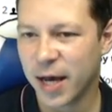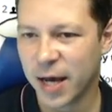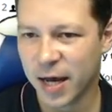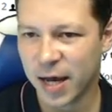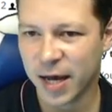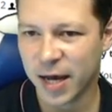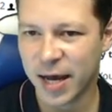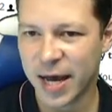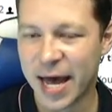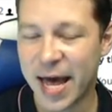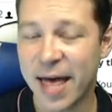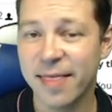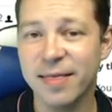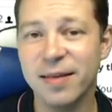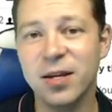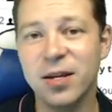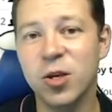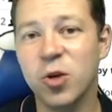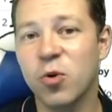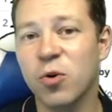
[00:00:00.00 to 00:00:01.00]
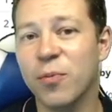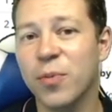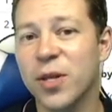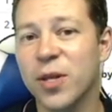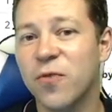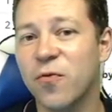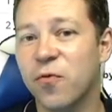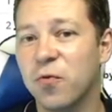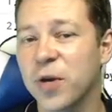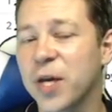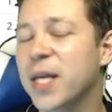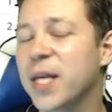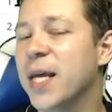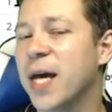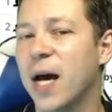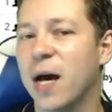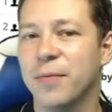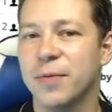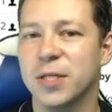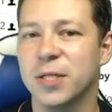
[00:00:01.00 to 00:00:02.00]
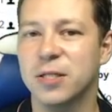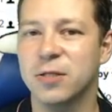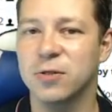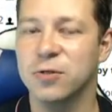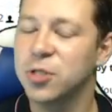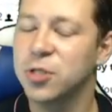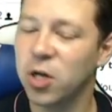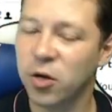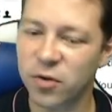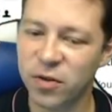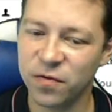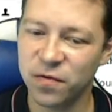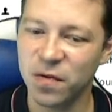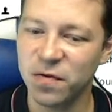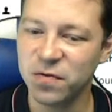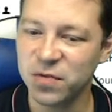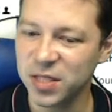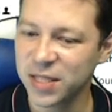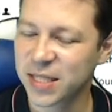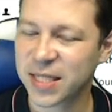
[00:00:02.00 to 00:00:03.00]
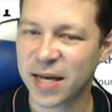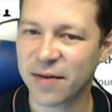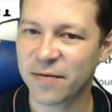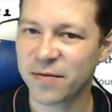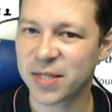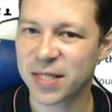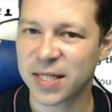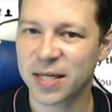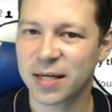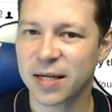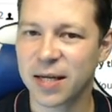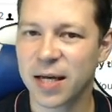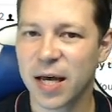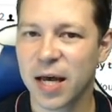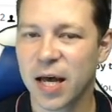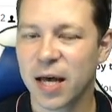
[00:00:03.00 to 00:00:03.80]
and then you rebid 3 diamonds to show the 15-17.